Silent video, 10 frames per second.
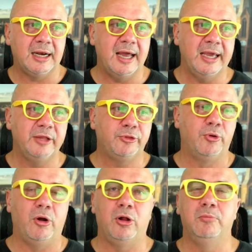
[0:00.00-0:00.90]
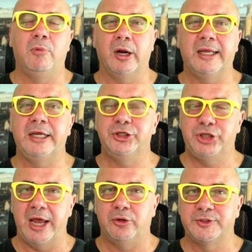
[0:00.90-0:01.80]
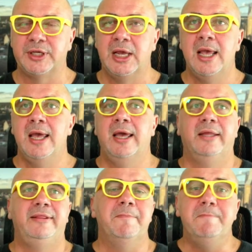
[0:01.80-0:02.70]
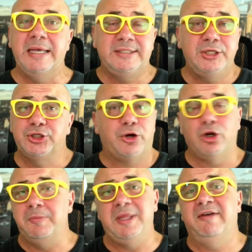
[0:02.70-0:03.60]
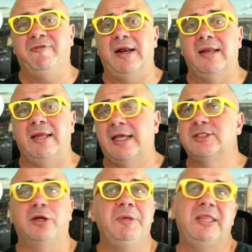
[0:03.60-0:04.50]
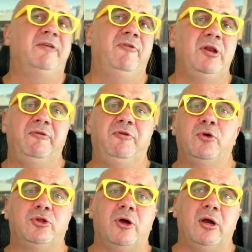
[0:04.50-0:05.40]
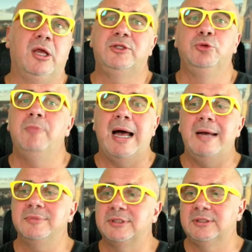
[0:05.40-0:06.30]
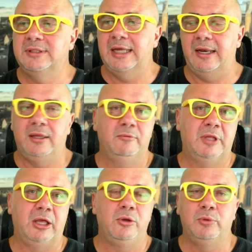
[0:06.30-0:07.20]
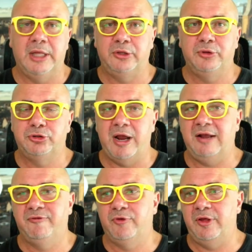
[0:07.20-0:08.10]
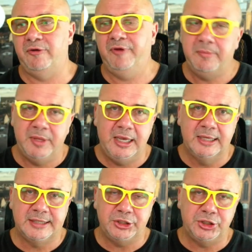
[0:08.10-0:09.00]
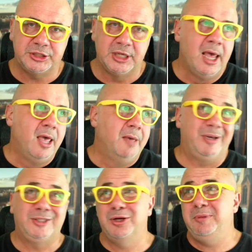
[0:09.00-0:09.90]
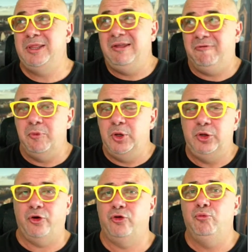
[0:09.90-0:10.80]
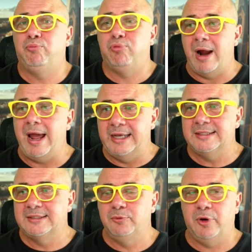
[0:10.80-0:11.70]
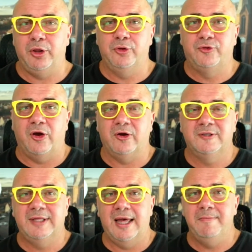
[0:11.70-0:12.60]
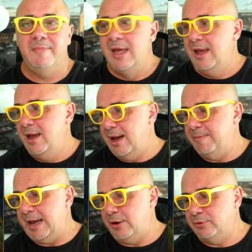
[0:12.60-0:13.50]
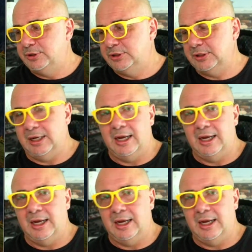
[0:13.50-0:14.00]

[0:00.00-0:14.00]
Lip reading: client through all marketing channels. The messages are going to be different. Like, it's going to be different if you're talking to moms that you would like to attract for their family sessions, but it's going to be different when you talk to brides, where you talk to them about